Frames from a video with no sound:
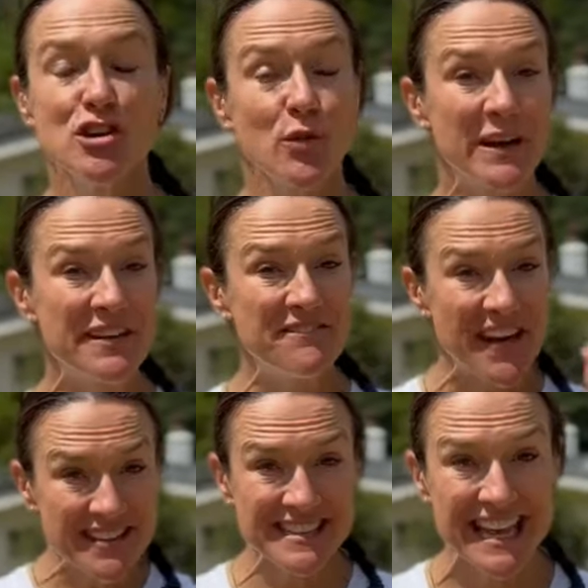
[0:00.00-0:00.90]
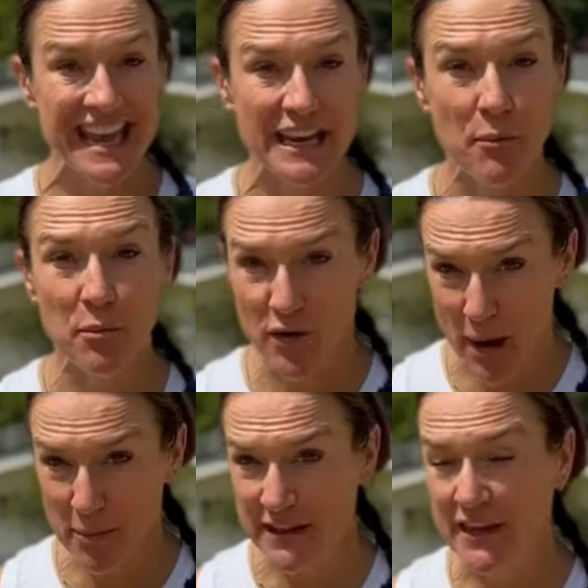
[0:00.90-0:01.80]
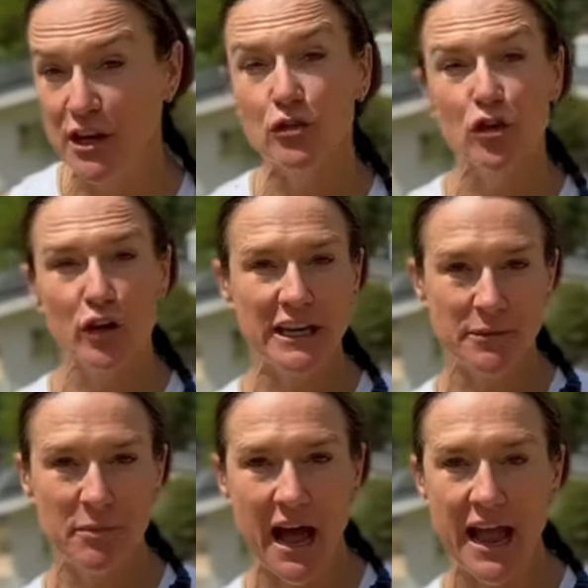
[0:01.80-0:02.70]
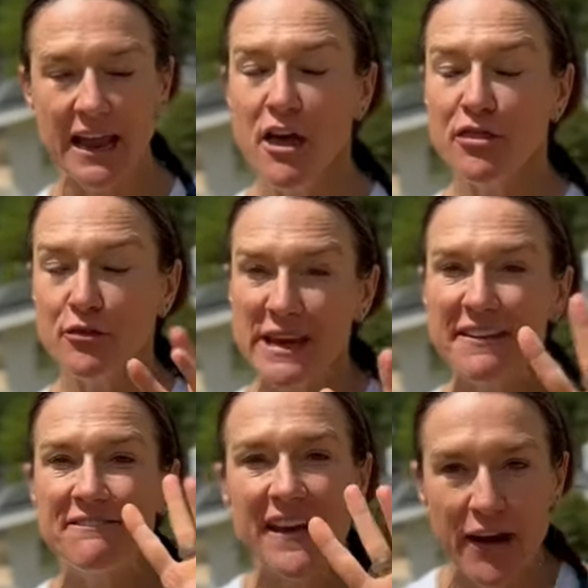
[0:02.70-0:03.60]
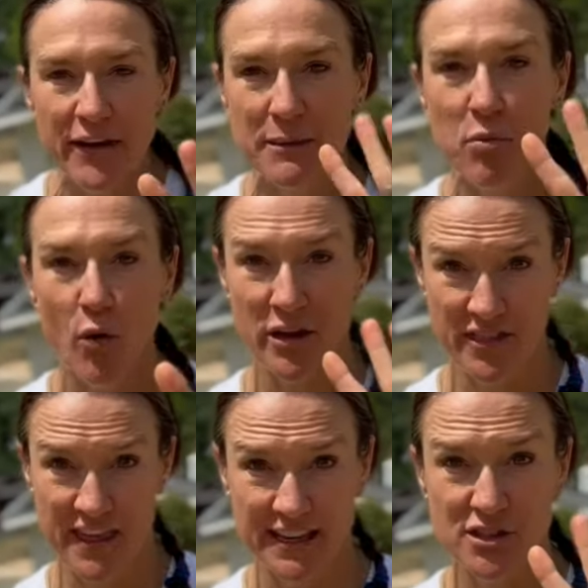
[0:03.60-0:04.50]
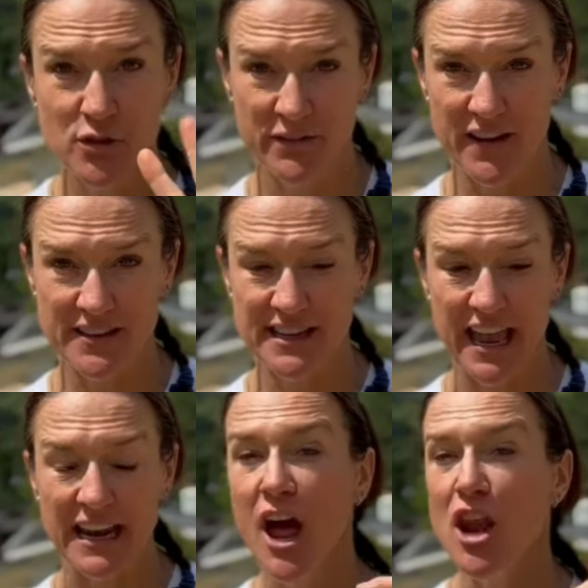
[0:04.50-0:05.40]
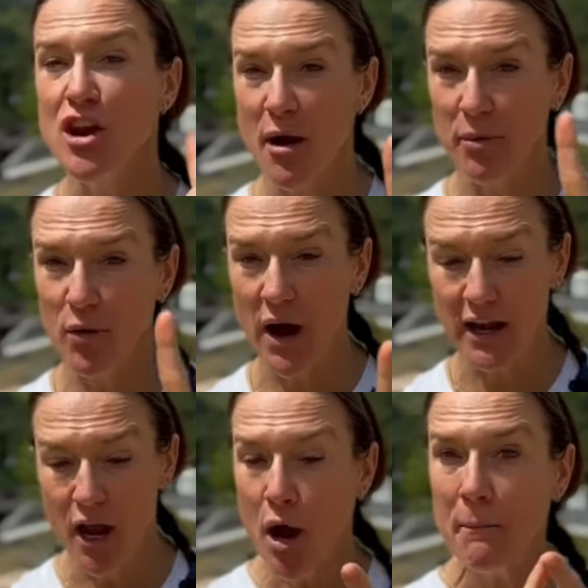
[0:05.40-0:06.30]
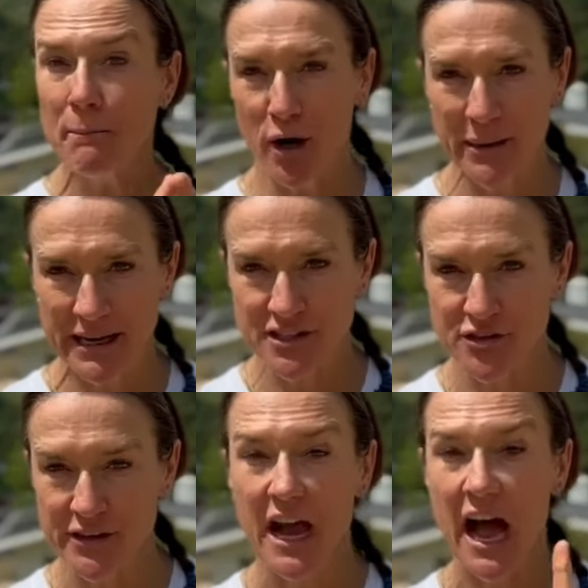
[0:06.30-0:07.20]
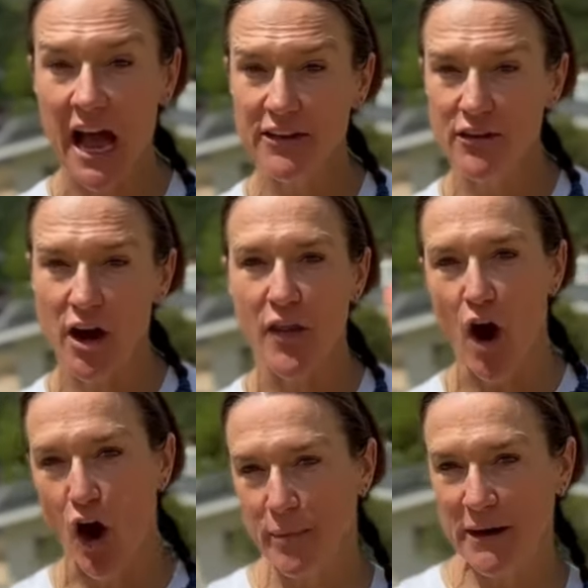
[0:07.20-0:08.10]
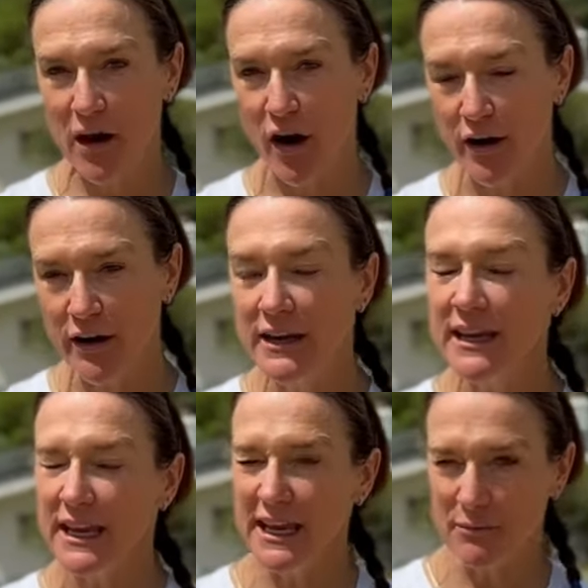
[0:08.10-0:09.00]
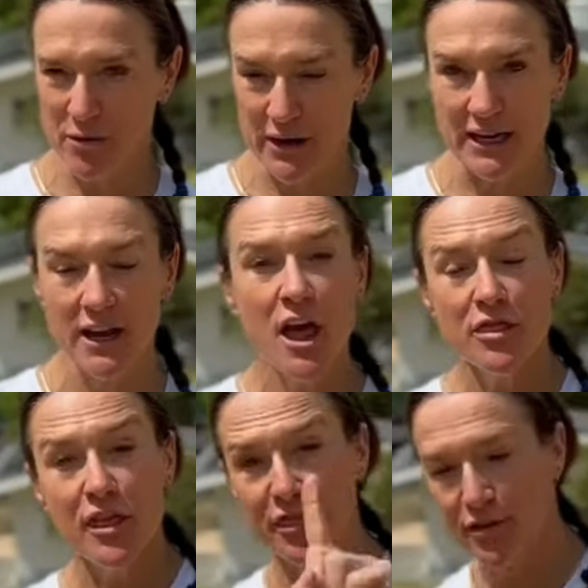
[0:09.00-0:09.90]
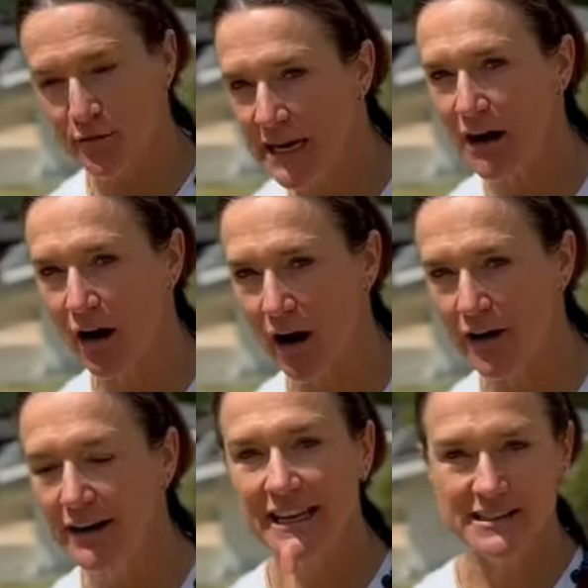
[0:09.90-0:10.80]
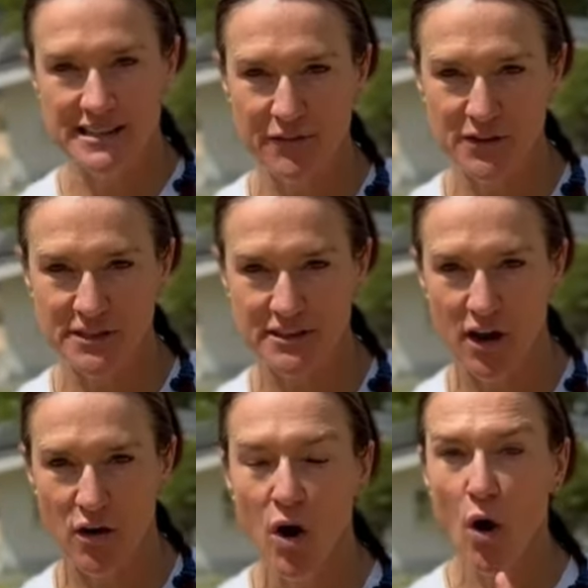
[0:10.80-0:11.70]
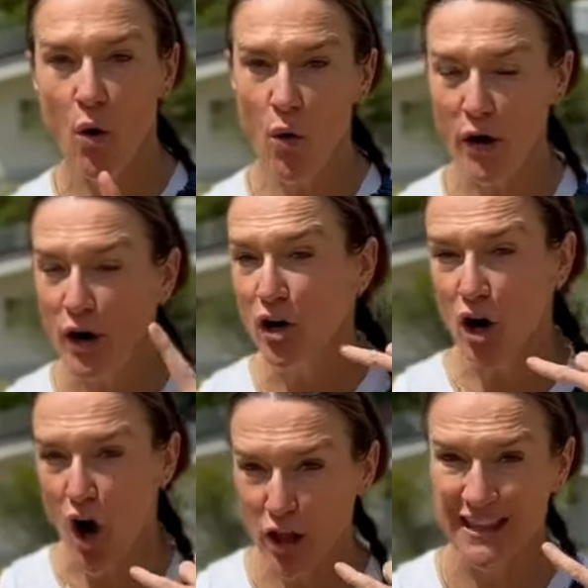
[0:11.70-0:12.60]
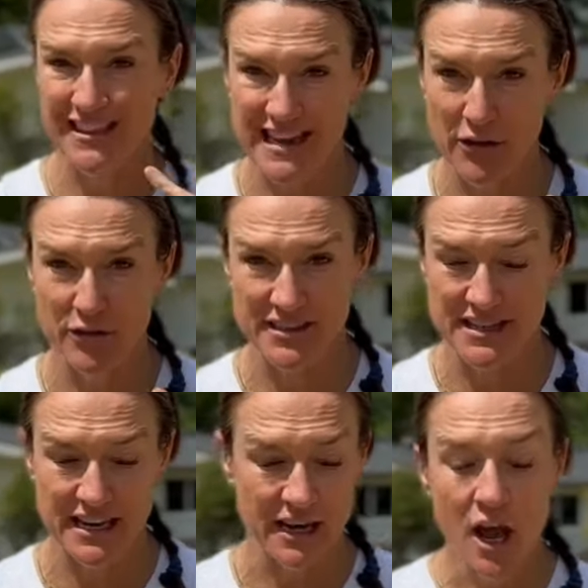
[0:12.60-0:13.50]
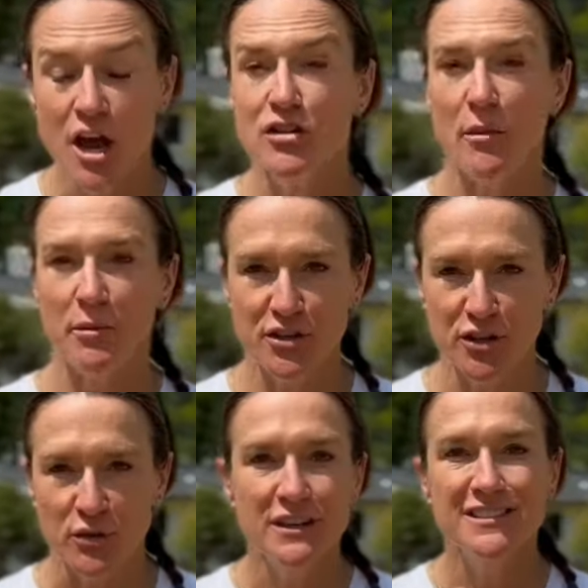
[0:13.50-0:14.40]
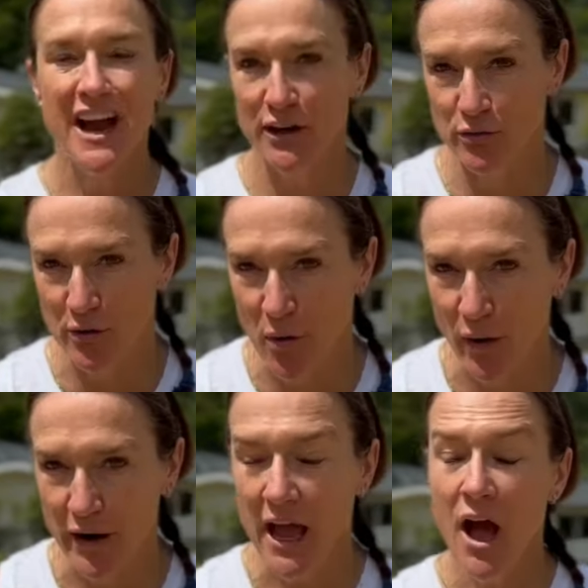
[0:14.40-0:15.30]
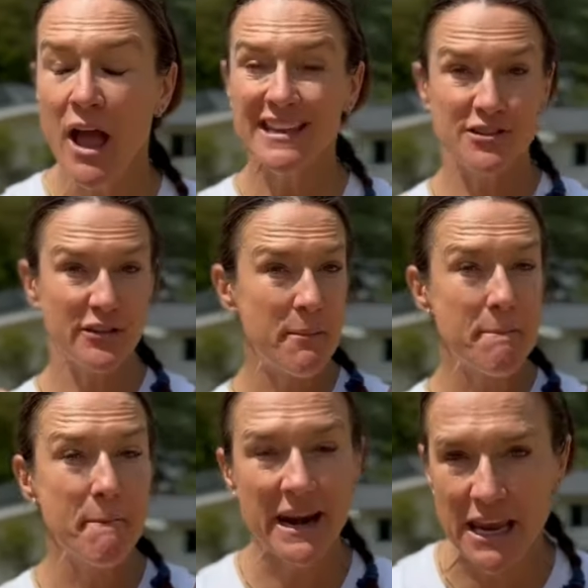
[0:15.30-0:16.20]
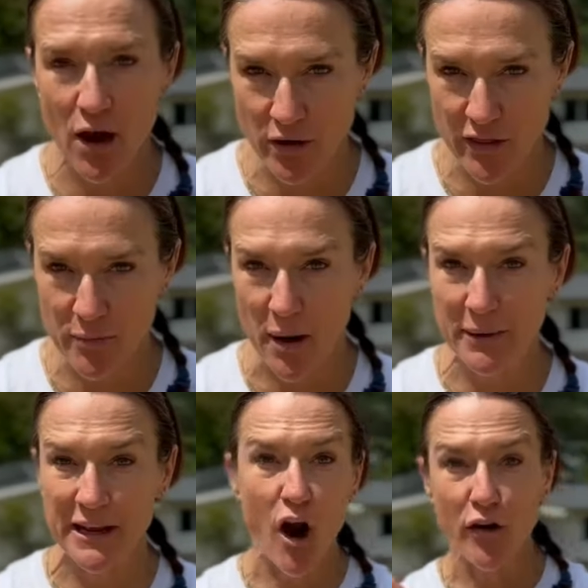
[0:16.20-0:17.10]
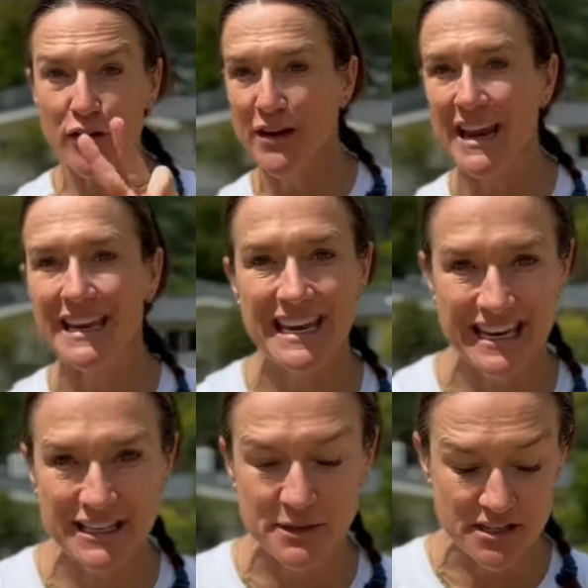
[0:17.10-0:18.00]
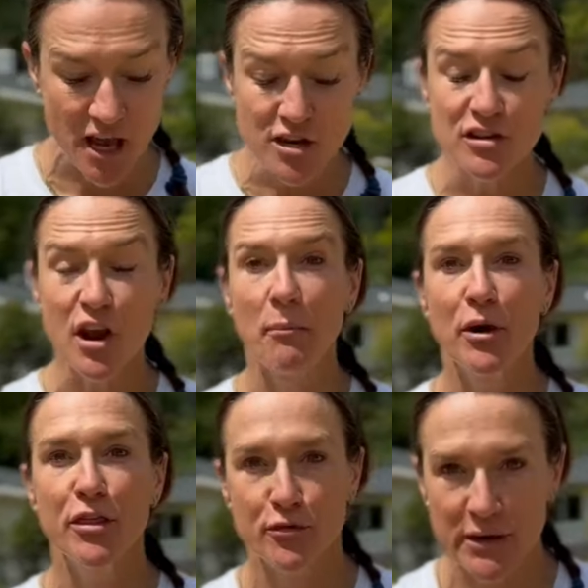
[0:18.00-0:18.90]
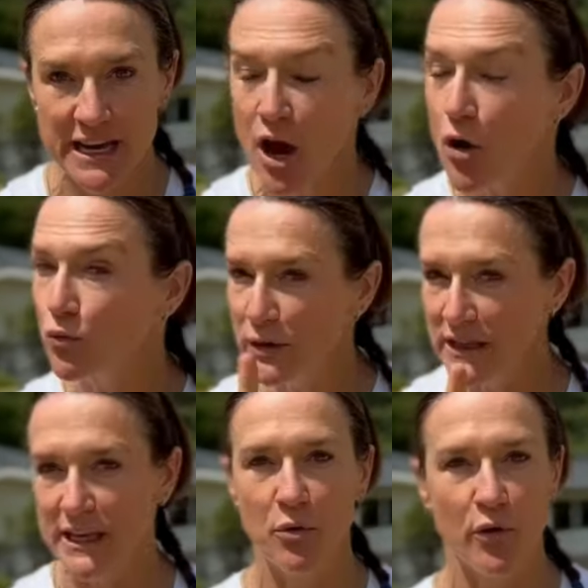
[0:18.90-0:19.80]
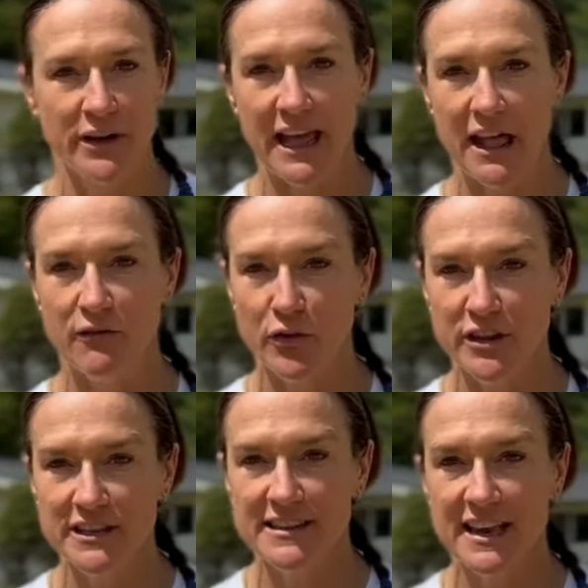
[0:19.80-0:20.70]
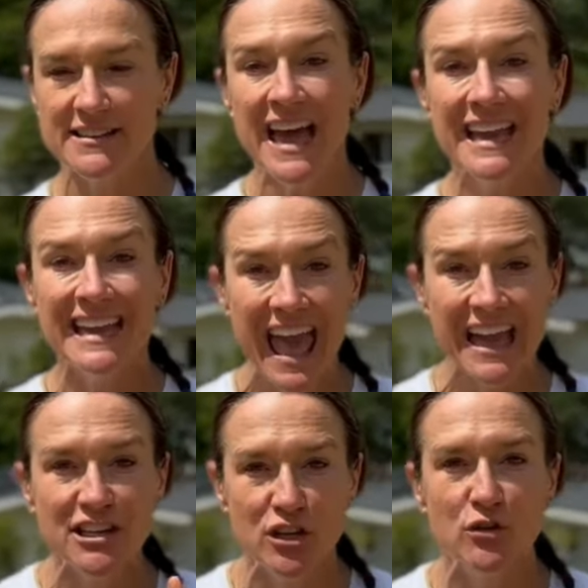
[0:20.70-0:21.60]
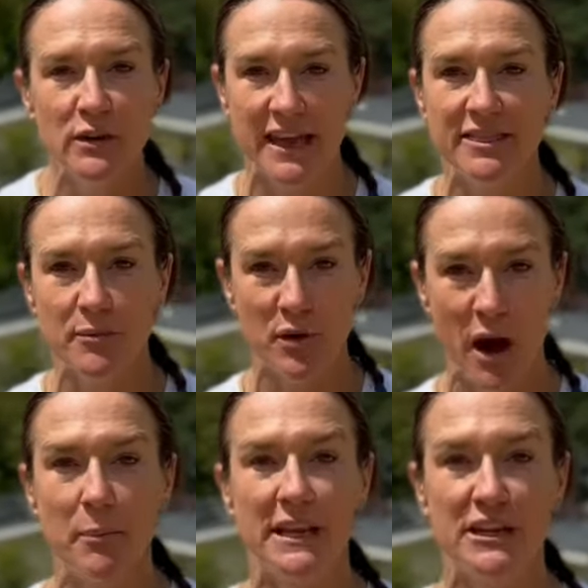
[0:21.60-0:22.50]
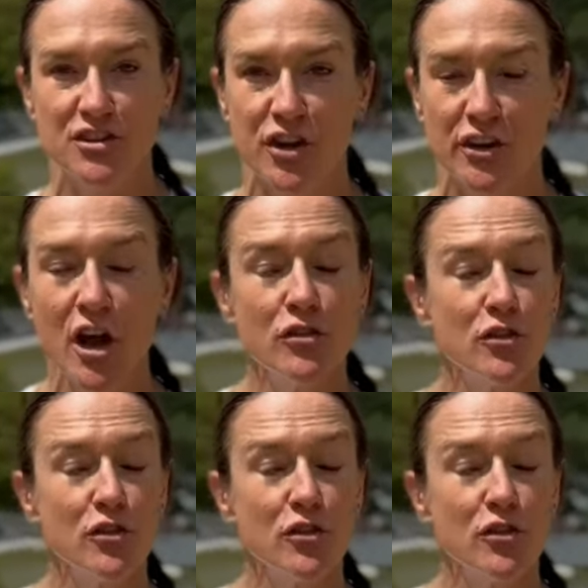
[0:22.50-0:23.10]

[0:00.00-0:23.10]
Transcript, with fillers: So when investigating a property that you're looking to buy, three very important things to investigate. Number one, permit history, either on the RBR in Marin, the 3R in San Francisco, or calling the town or the city. Number two, title report. Is there any money owed on the property? Are there any easements? Number three, really important in California these days, can you get the property insured?